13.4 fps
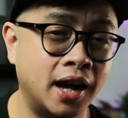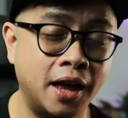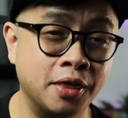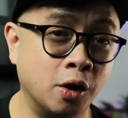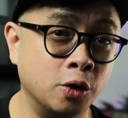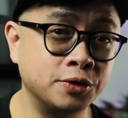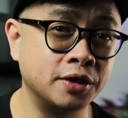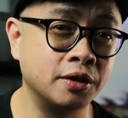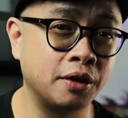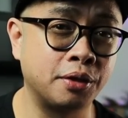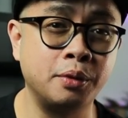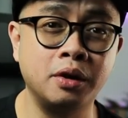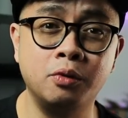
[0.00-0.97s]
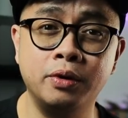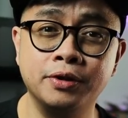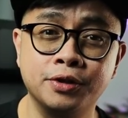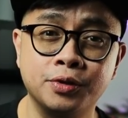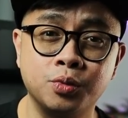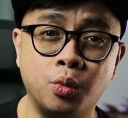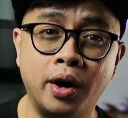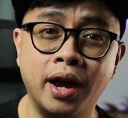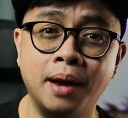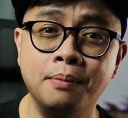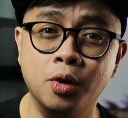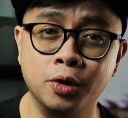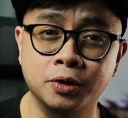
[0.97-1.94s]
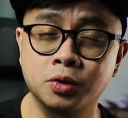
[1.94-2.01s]
And those are the three reasons why
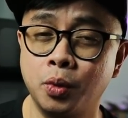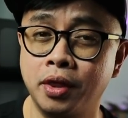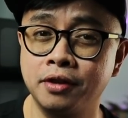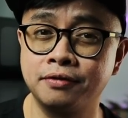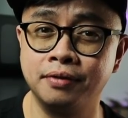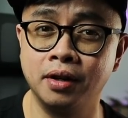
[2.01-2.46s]
I'm hooked with this